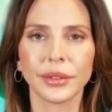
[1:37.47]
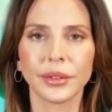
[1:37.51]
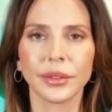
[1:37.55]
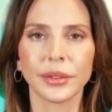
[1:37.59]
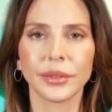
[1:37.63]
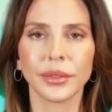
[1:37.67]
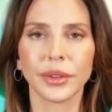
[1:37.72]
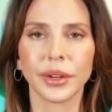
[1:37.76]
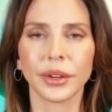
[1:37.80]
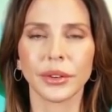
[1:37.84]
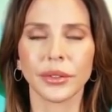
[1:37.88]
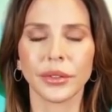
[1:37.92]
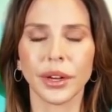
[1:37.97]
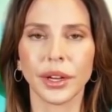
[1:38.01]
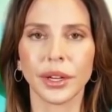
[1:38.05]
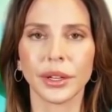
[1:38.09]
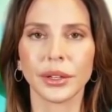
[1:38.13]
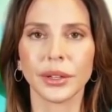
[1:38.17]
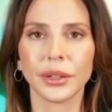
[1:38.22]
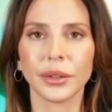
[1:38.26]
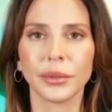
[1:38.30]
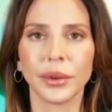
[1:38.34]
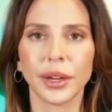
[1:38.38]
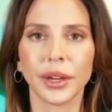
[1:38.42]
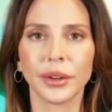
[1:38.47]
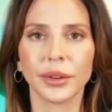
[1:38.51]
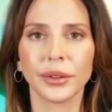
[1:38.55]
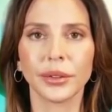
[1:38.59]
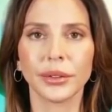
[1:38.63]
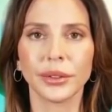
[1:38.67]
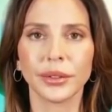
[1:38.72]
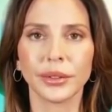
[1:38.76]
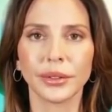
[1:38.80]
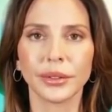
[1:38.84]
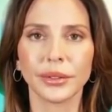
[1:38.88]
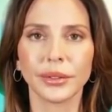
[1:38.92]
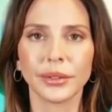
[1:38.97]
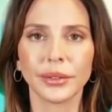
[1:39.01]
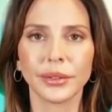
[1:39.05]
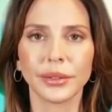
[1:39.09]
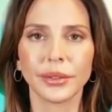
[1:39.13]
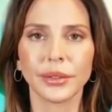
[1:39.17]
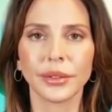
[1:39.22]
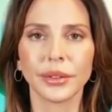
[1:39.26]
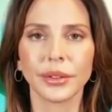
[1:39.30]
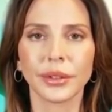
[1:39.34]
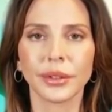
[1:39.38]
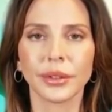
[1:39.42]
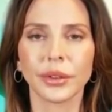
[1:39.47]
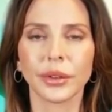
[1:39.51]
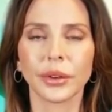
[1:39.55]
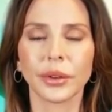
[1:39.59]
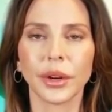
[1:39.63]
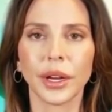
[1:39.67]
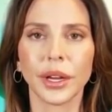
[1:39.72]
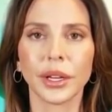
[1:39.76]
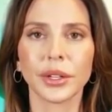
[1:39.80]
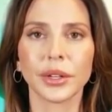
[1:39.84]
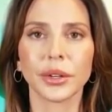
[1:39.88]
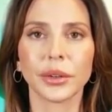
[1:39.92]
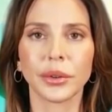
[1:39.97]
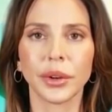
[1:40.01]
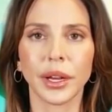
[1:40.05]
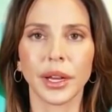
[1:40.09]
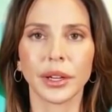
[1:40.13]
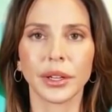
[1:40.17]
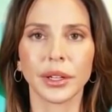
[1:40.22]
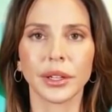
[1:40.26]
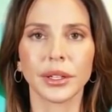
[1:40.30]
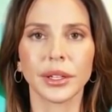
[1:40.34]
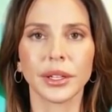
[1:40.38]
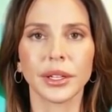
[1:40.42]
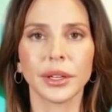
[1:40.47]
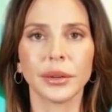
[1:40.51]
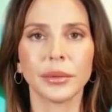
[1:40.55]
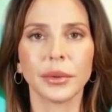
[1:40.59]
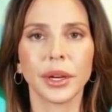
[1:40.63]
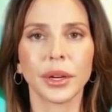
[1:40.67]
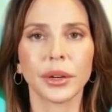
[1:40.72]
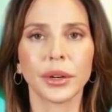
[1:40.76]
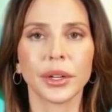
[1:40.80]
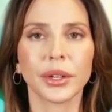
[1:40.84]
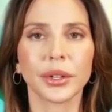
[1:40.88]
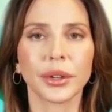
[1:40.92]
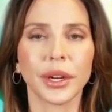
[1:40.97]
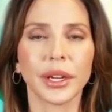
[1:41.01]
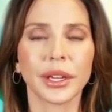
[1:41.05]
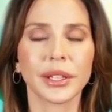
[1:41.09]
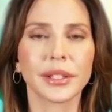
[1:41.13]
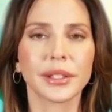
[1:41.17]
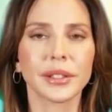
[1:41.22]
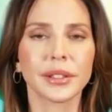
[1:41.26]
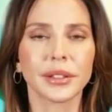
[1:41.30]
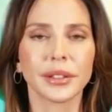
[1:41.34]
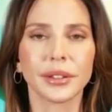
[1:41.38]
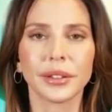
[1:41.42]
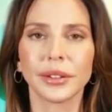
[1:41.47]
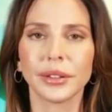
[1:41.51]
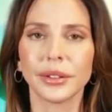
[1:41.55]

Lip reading: Verify email. Provide your valid email address.